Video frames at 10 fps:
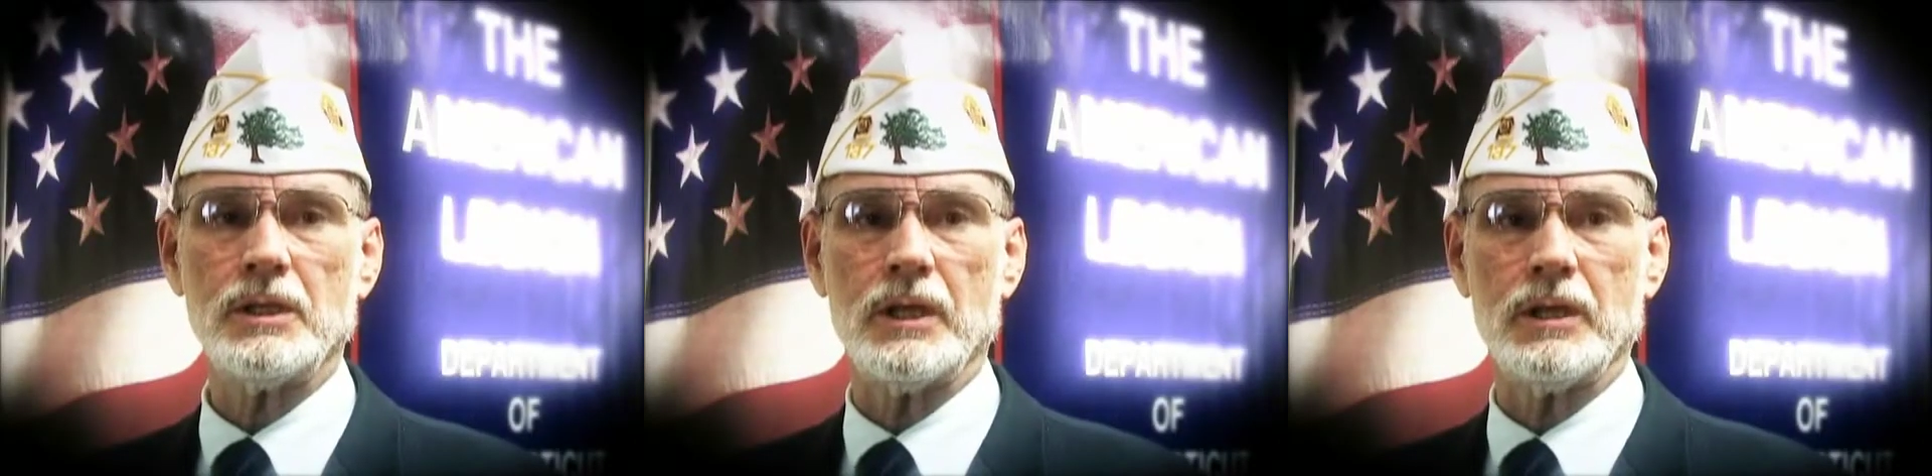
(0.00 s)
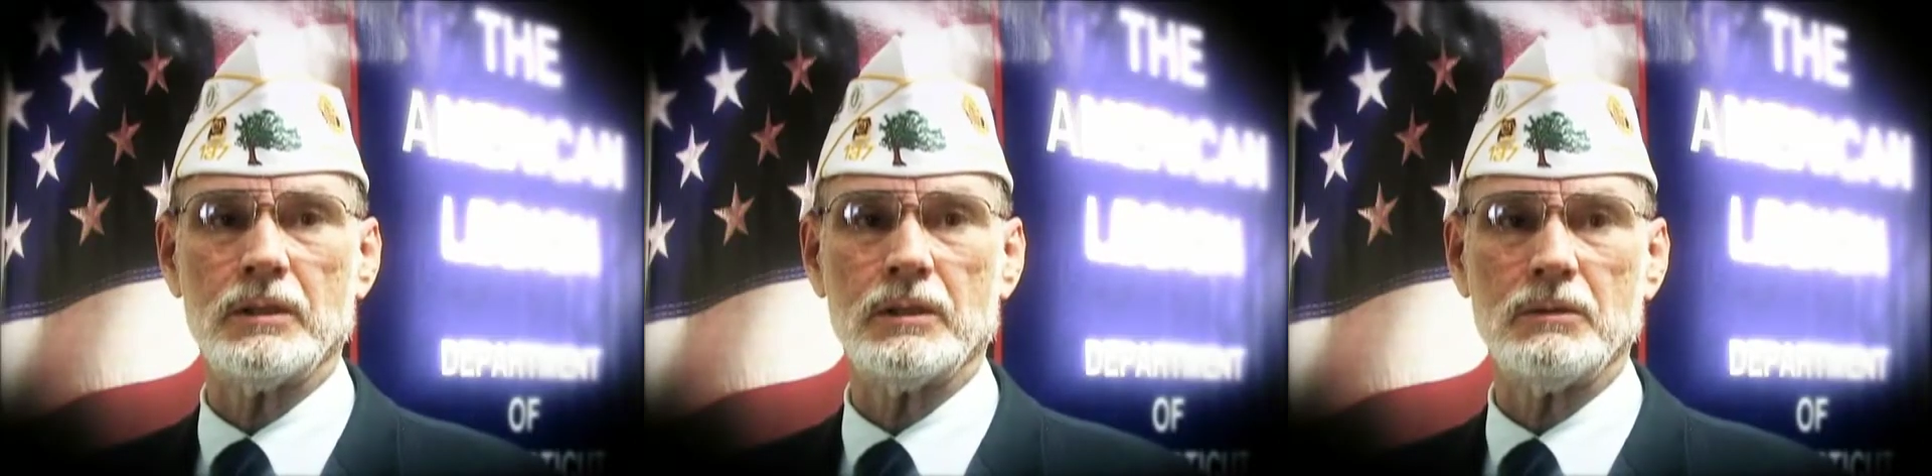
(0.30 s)

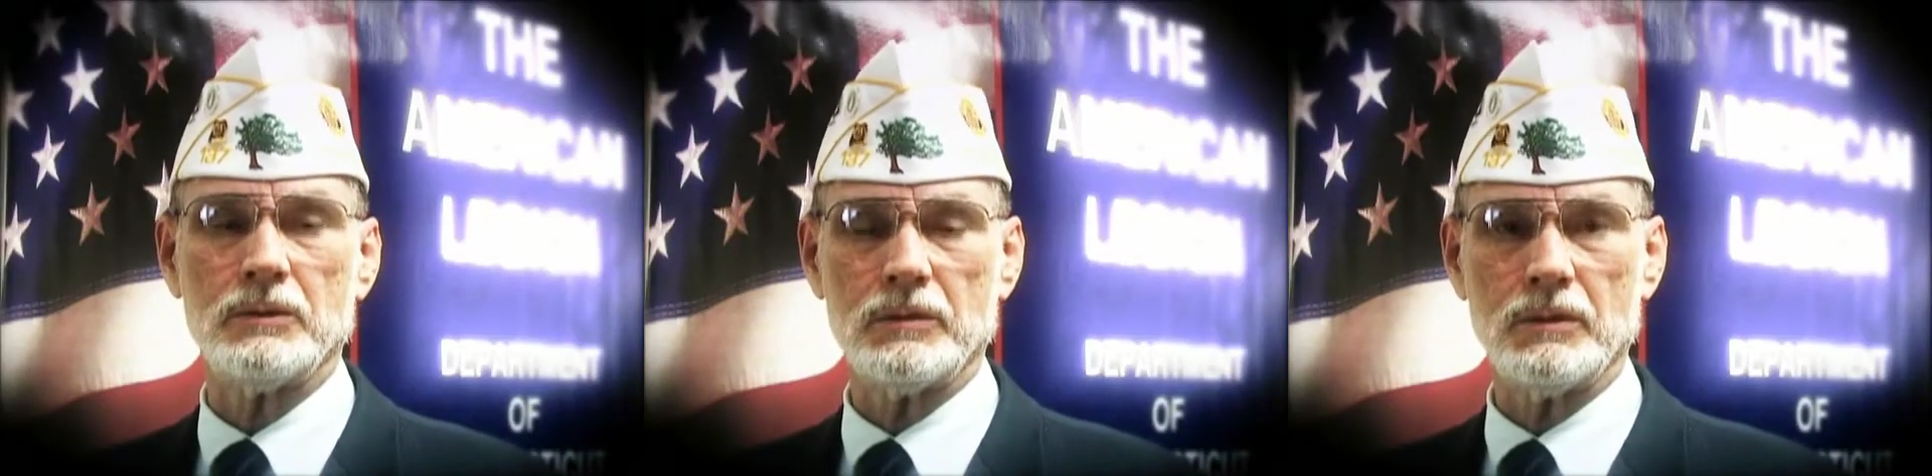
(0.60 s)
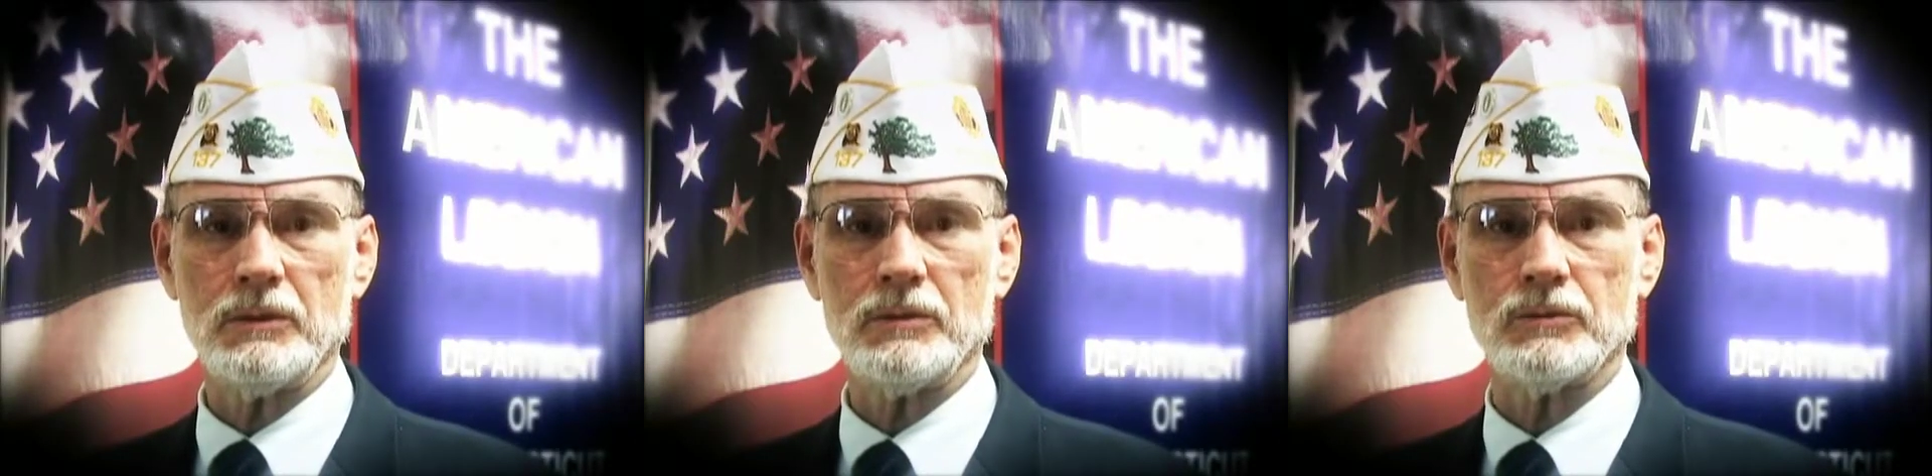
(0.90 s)

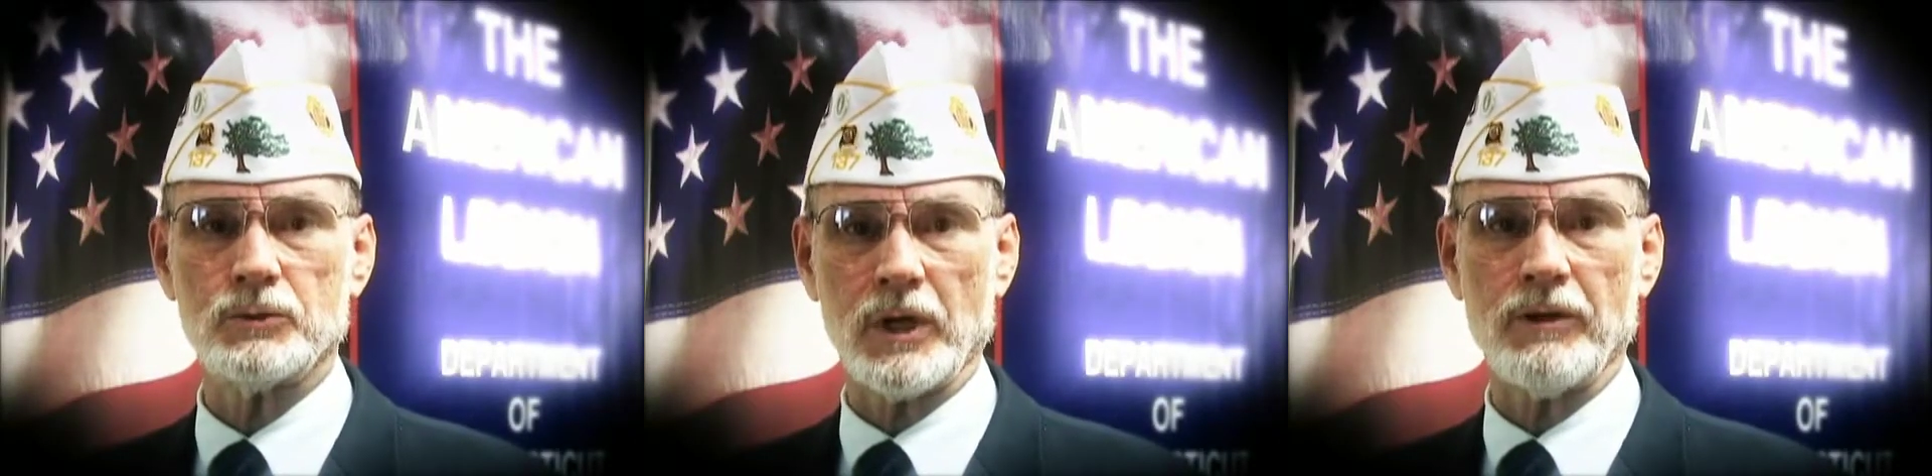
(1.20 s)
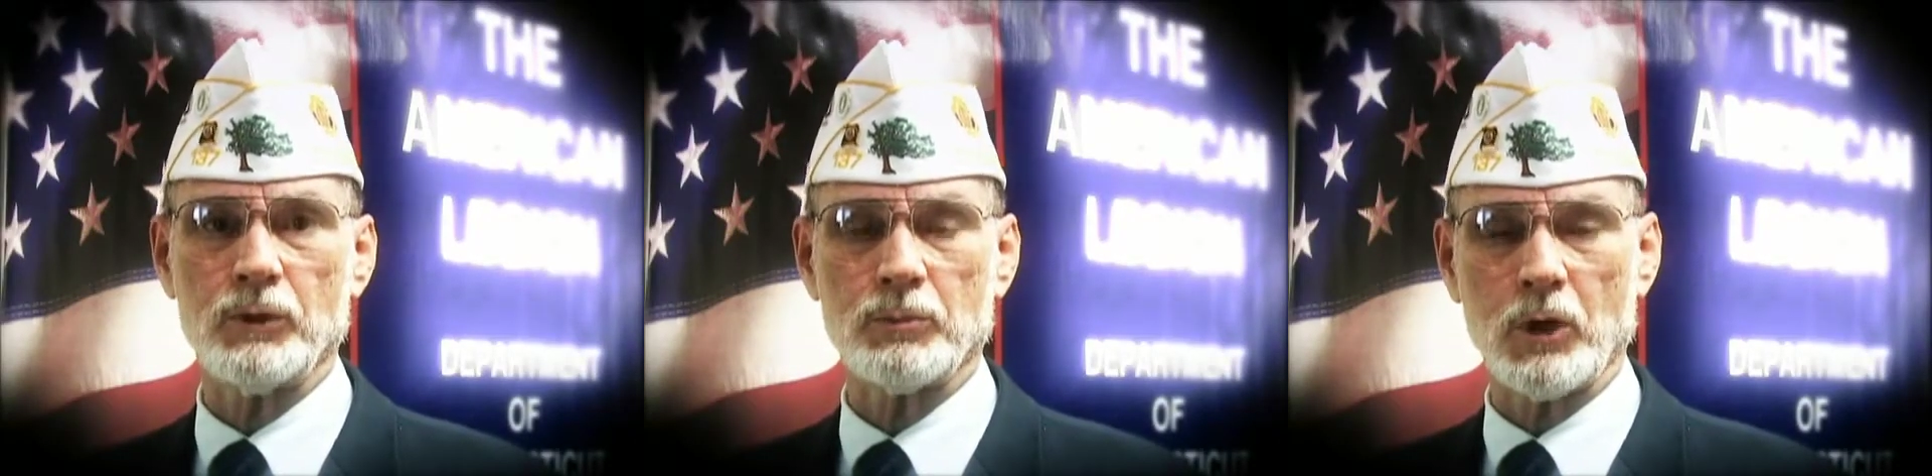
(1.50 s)
and drive the